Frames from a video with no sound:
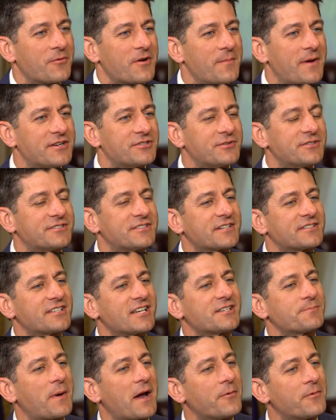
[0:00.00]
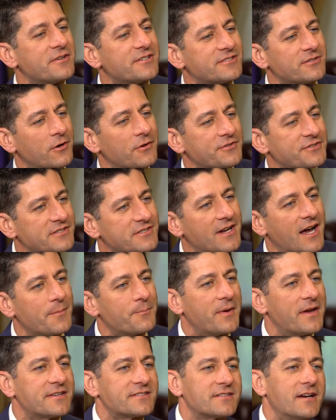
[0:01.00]
Are we measuring success by results,
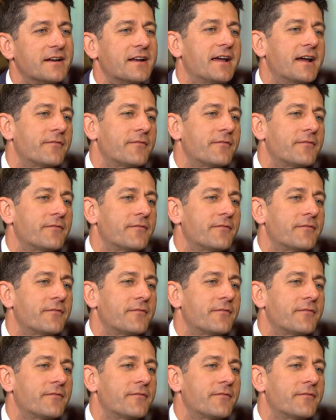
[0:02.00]
not based on